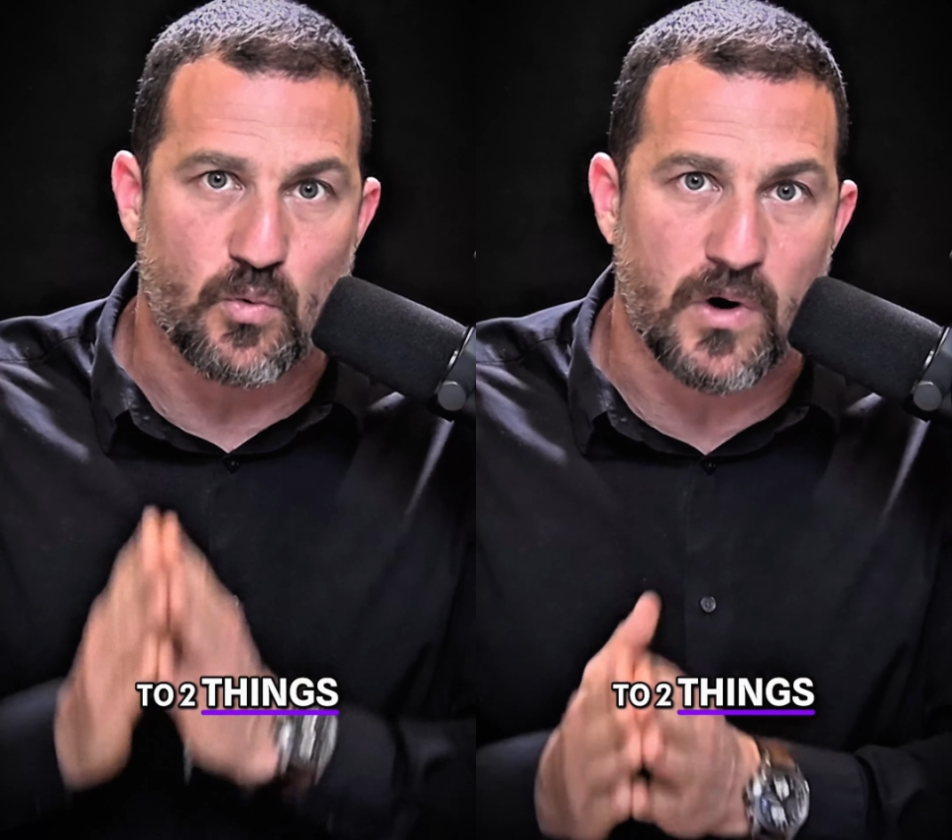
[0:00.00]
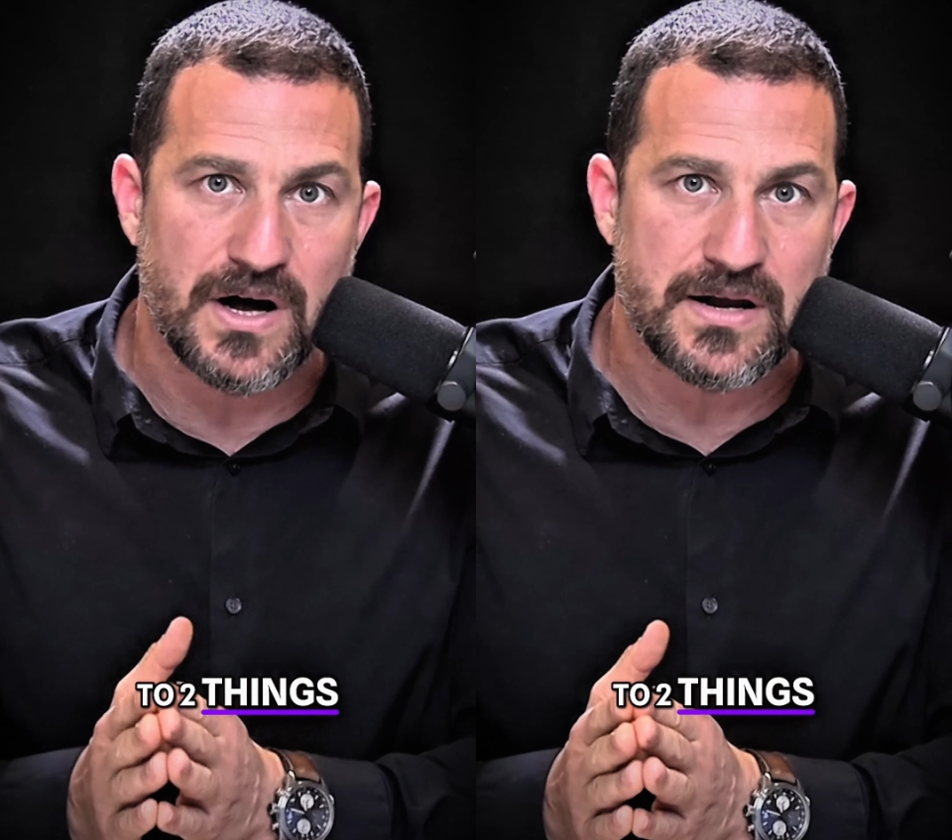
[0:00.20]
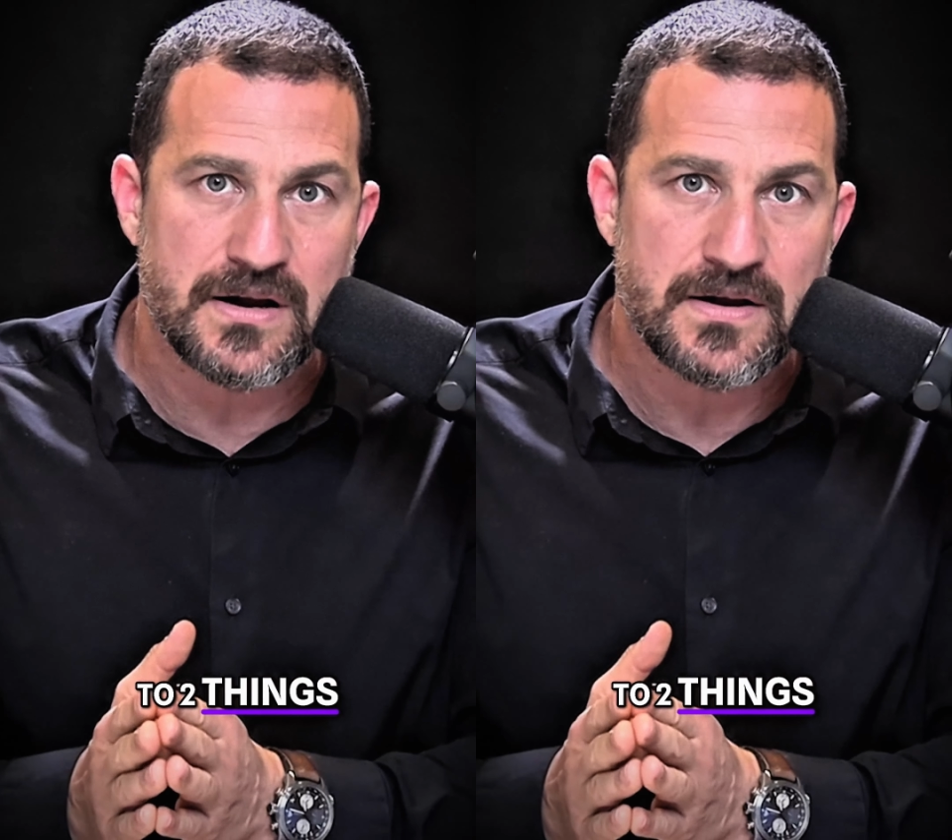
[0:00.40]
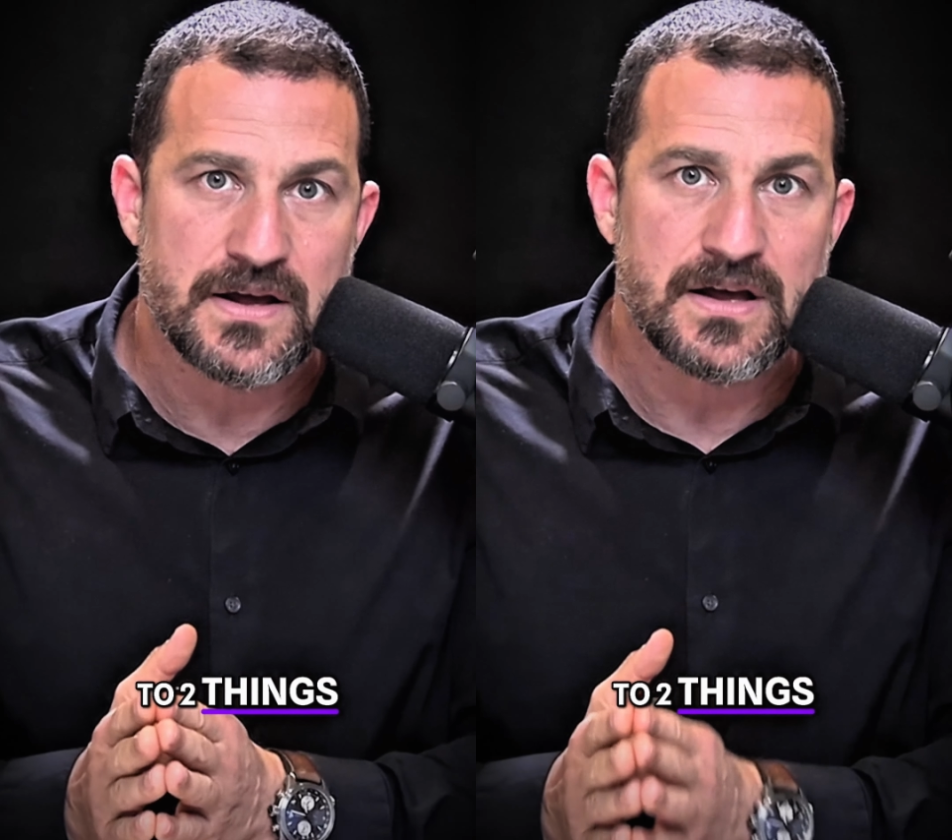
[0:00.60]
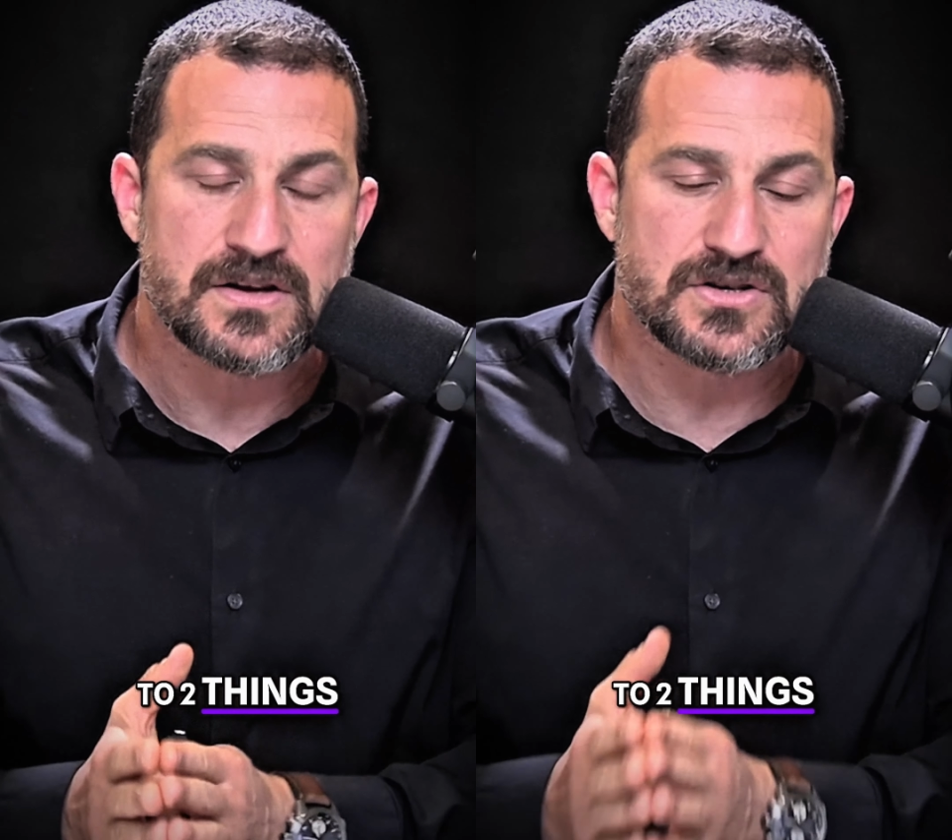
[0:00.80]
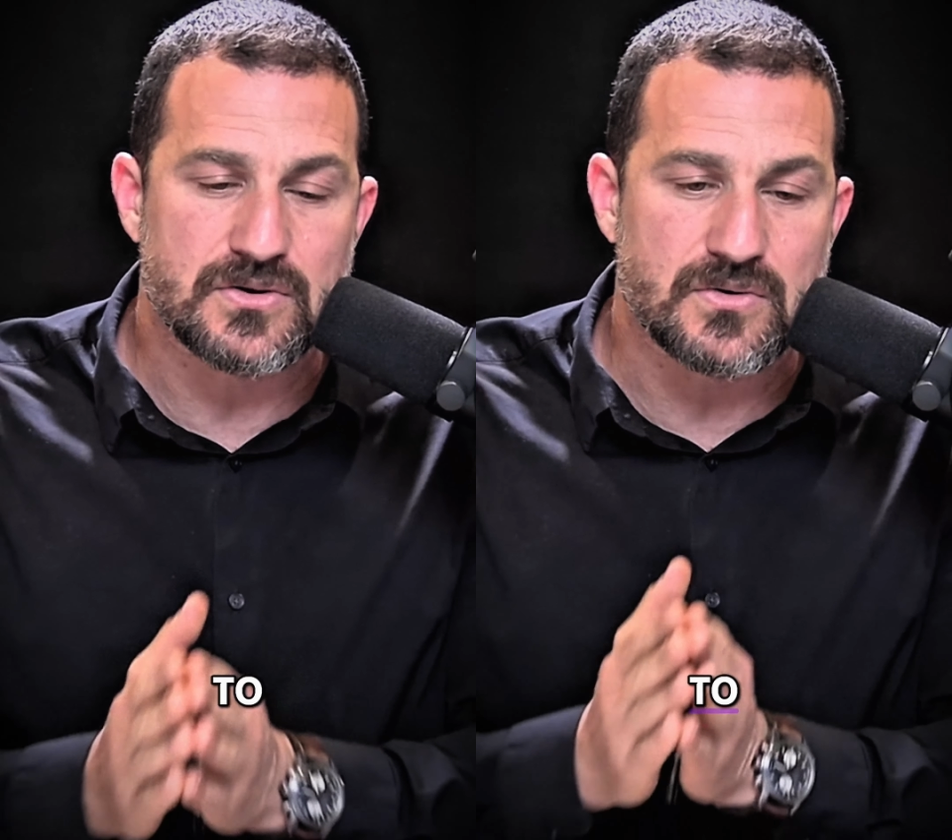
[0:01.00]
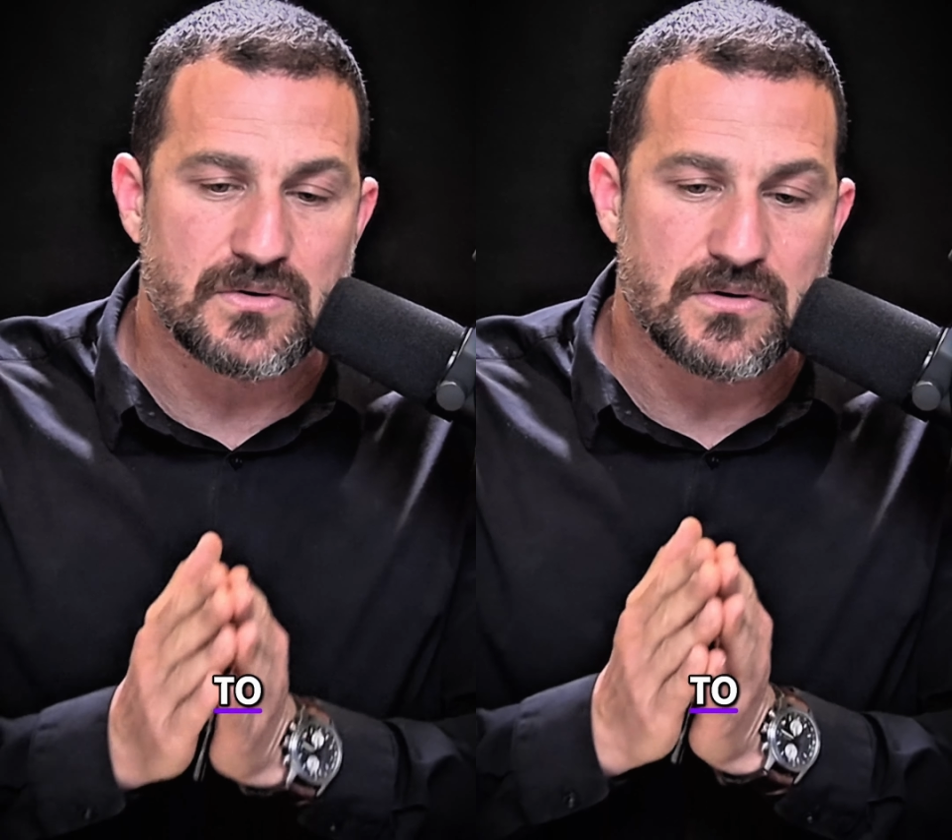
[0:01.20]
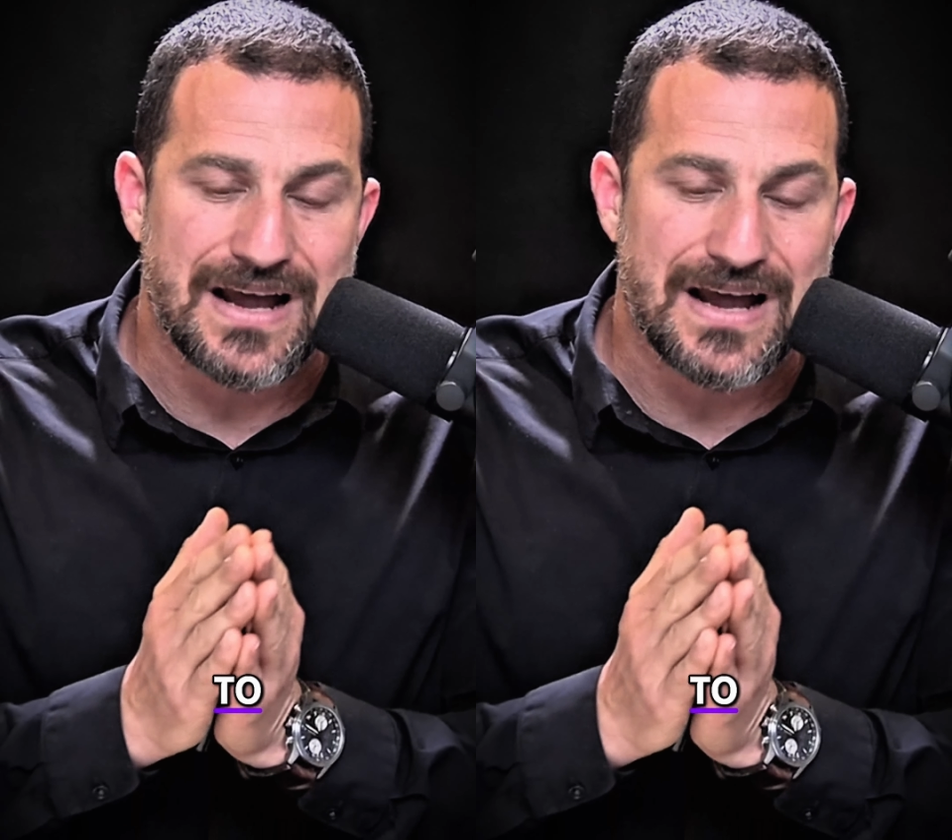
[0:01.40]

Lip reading: One, to